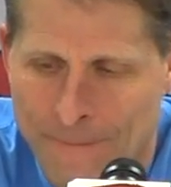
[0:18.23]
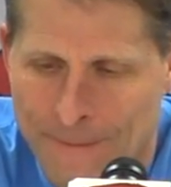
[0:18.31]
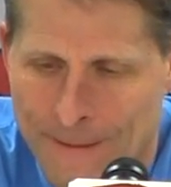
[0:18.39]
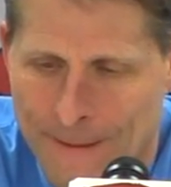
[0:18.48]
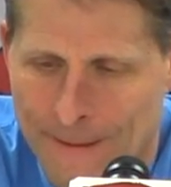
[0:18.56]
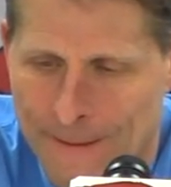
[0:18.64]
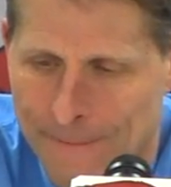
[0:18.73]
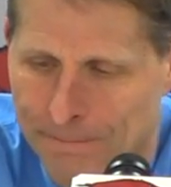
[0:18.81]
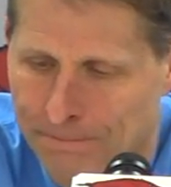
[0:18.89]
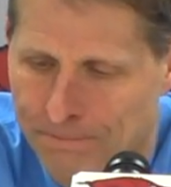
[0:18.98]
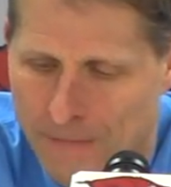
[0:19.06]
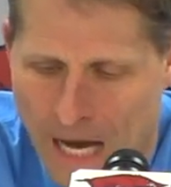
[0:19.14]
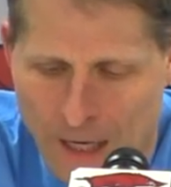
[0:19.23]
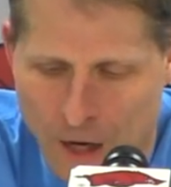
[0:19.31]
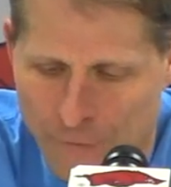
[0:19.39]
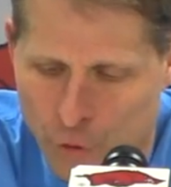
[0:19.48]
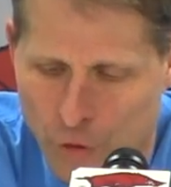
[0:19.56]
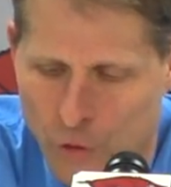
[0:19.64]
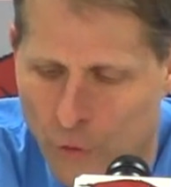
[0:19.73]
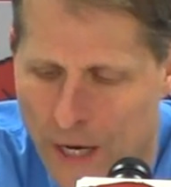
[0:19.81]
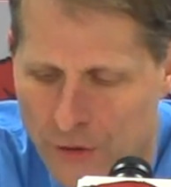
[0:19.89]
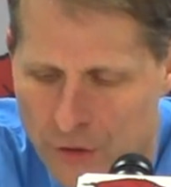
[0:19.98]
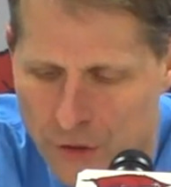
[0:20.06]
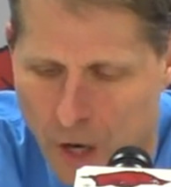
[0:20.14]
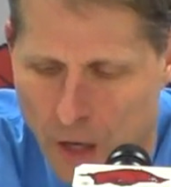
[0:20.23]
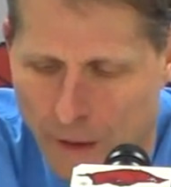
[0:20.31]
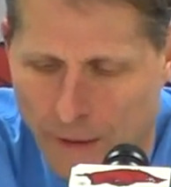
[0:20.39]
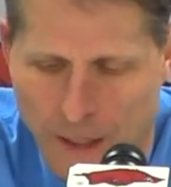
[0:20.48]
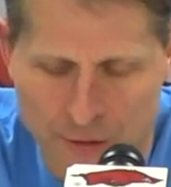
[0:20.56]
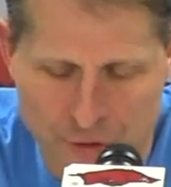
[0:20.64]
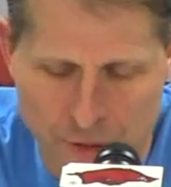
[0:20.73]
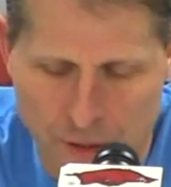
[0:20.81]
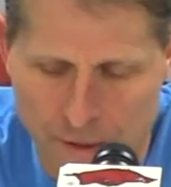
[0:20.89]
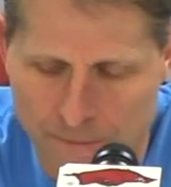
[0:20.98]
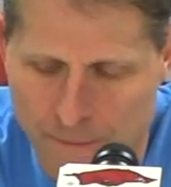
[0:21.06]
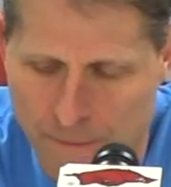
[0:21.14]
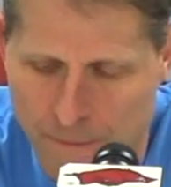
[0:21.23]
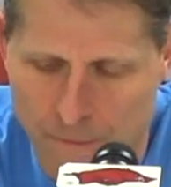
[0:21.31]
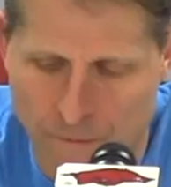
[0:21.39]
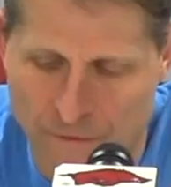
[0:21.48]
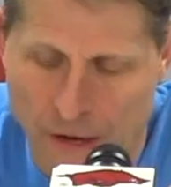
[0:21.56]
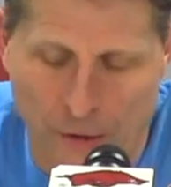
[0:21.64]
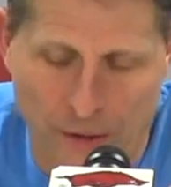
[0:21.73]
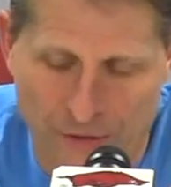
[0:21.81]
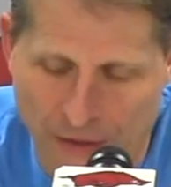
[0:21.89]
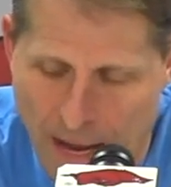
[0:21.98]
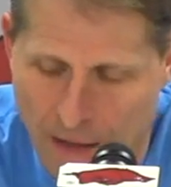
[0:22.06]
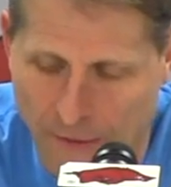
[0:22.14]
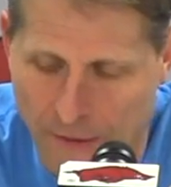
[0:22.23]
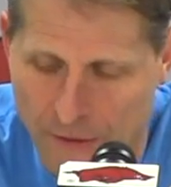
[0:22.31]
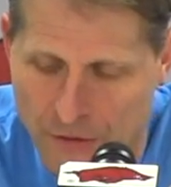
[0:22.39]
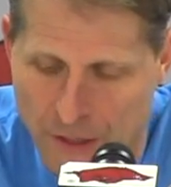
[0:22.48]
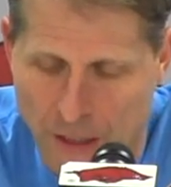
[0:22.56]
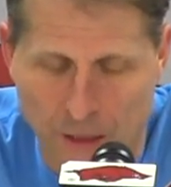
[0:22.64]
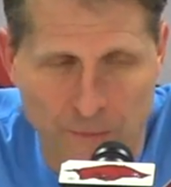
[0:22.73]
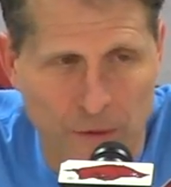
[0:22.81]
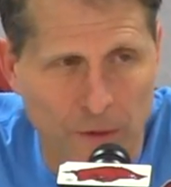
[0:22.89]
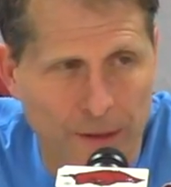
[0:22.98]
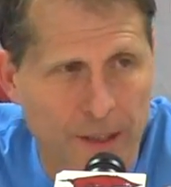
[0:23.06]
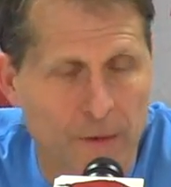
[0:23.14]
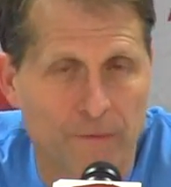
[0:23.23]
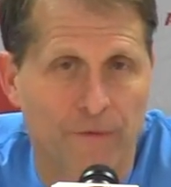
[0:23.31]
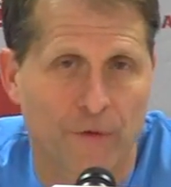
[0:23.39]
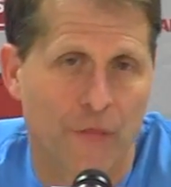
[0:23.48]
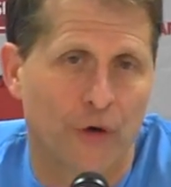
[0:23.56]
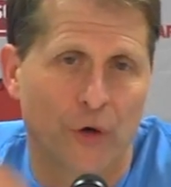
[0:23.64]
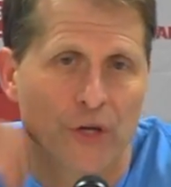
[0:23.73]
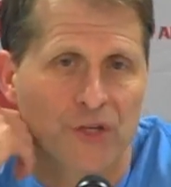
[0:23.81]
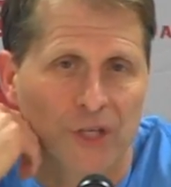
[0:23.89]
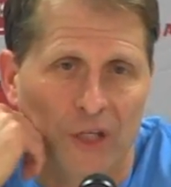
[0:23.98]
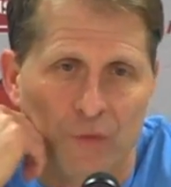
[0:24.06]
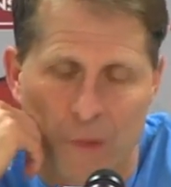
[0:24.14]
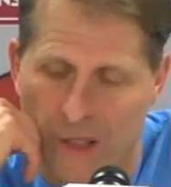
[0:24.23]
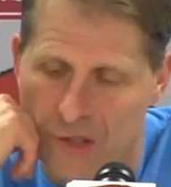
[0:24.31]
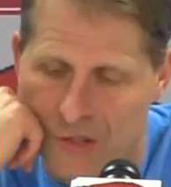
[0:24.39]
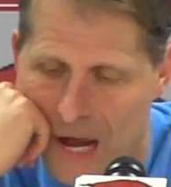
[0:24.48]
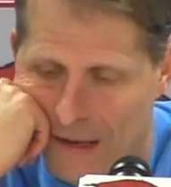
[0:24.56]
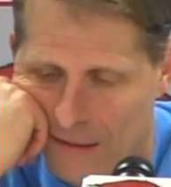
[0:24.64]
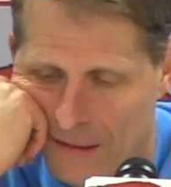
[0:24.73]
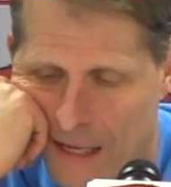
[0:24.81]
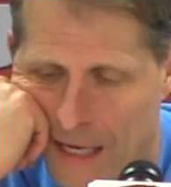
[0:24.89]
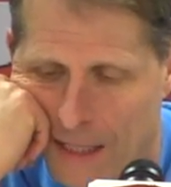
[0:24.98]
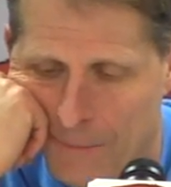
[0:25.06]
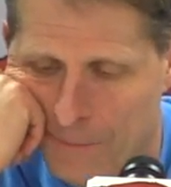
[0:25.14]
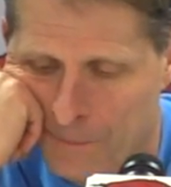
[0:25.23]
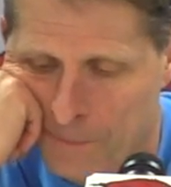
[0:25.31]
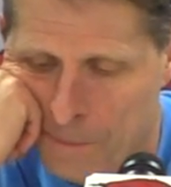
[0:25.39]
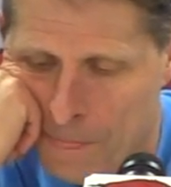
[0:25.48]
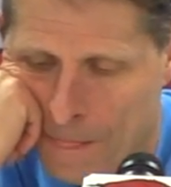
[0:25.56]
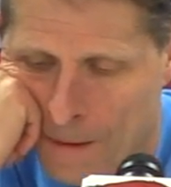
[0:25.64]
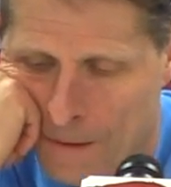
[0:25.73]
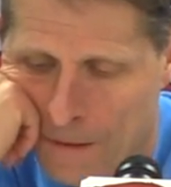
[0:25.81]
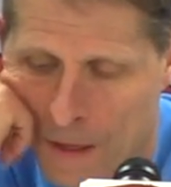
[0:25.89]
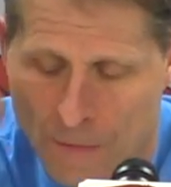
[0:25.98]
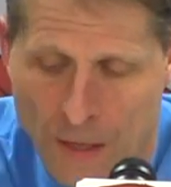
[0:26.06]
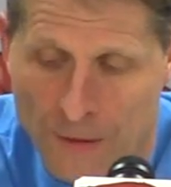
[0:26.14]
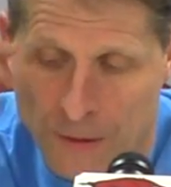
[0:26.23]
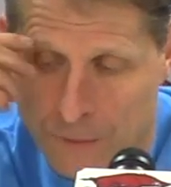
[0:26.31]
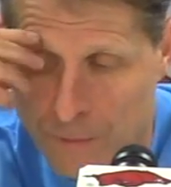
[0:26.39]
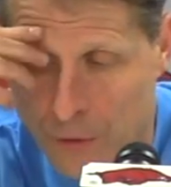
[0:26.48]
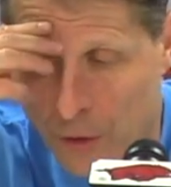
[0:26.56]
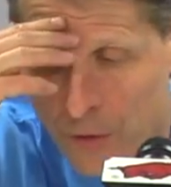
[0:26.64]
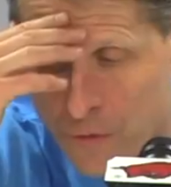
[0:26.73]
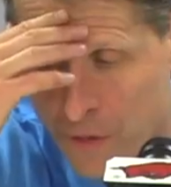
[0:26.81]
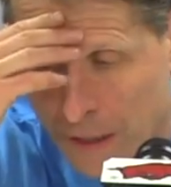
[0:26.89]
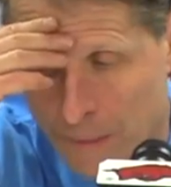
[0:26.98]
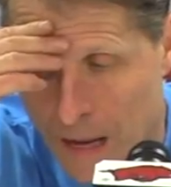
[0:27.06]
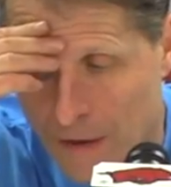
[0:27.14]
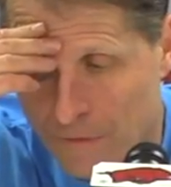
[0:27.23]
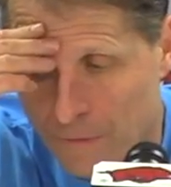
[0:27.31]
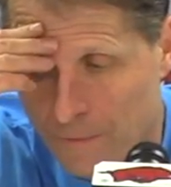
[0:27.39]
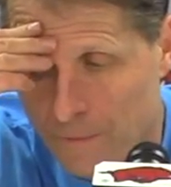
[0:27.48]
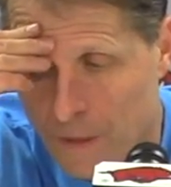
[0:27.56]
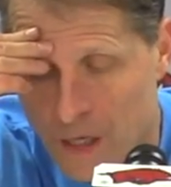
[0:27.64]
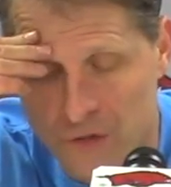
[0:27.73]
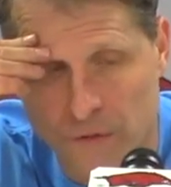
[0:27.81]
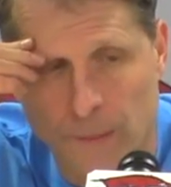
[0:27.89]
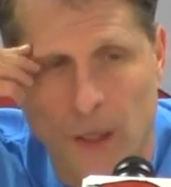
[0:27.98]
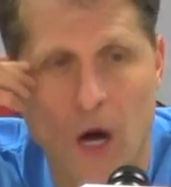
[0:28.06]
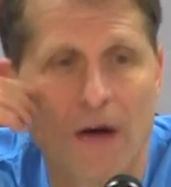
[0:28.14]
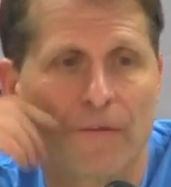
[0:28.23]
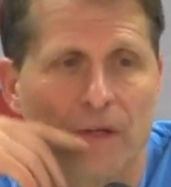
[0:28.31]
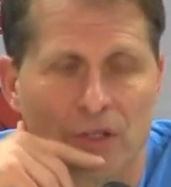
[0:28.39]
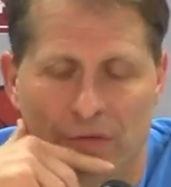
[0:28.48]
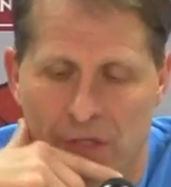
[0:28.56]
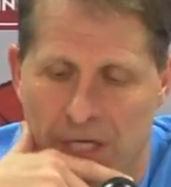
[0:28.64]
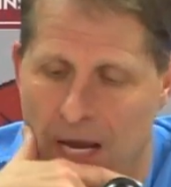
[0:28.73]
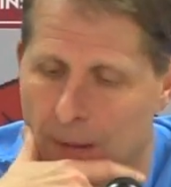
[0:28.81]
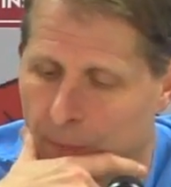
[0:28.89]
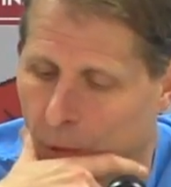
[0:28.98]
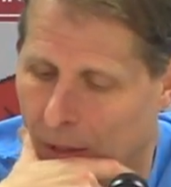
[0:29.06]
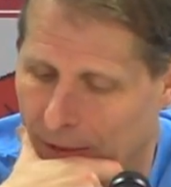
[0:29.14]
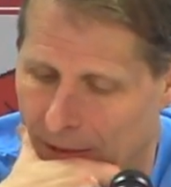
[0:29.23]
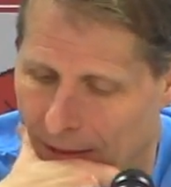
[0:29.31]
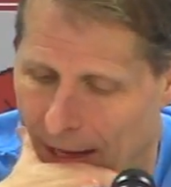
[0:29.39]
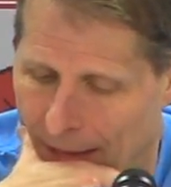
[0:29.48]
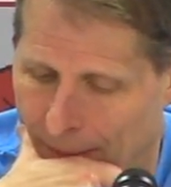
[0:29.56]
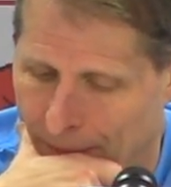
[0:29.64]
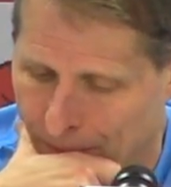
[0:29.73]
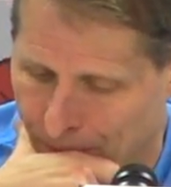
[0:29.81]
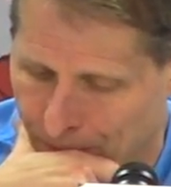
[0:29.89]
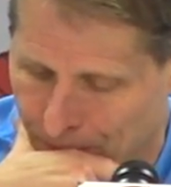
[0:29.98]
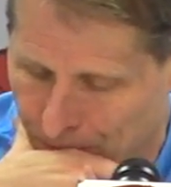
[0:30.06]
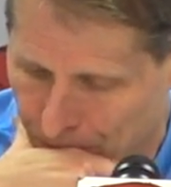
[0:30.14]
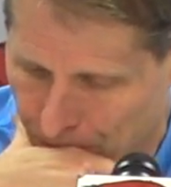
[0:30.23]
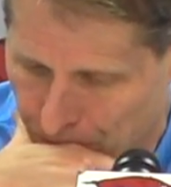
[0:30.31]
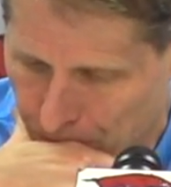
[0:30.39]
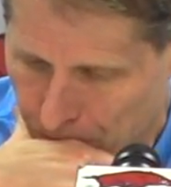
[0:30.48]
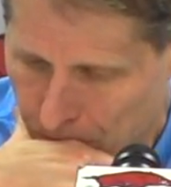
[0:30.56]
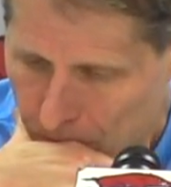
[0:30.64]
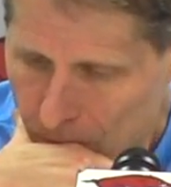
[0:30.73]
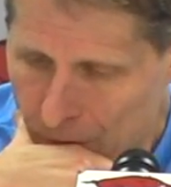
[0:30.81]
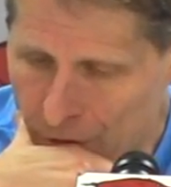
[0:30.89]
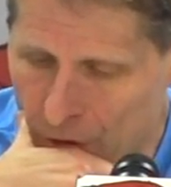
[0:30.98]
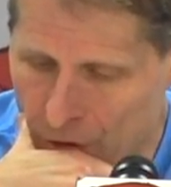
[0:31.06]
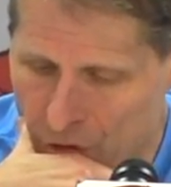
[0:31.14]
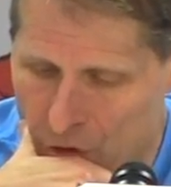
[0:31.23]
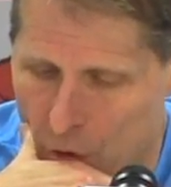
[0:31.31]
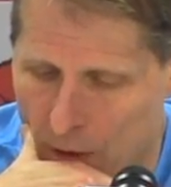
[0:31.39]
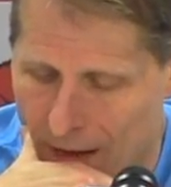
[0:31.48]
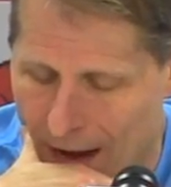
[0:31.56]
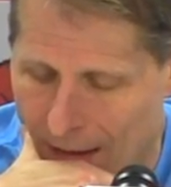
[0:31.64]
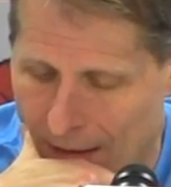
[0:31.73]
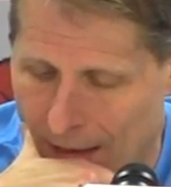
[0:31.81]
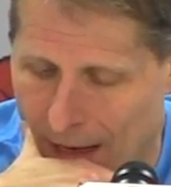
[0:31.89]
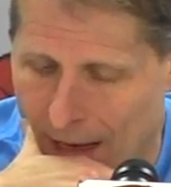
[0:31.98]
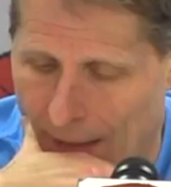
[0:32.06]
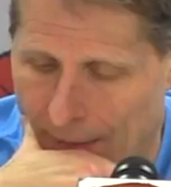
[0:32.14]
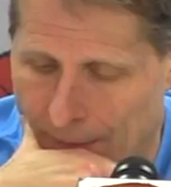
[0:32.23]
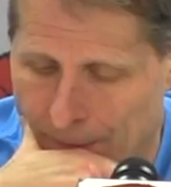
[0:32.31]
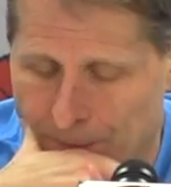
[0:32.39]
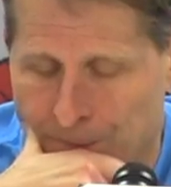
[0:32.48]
Got off to a great start against a very talented team to lead for 36 minutes out of the game. And then you think about us from an offensive standpoint tonight, you know, to score 99